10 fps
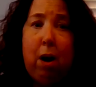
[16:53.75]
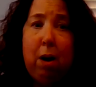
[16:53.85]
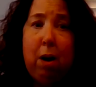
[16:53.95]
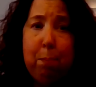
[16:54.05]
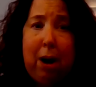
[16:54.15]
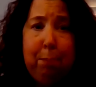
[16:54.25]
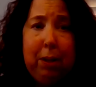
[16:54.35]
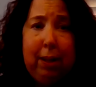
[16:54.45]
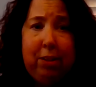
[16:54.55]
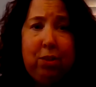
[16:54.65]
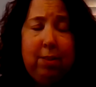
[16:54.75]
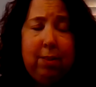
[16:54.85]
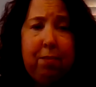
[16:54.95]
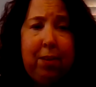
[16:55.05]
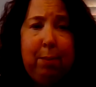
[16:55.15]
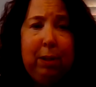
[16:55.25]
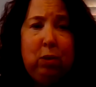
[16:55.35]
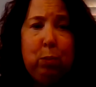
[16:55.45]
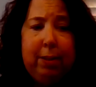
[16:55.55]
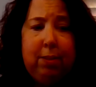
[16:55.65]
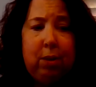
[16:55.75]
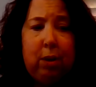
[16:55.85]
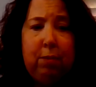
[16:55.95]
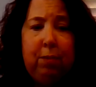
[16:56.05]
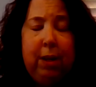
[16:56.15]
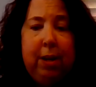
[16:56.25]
our populations, the families we serve,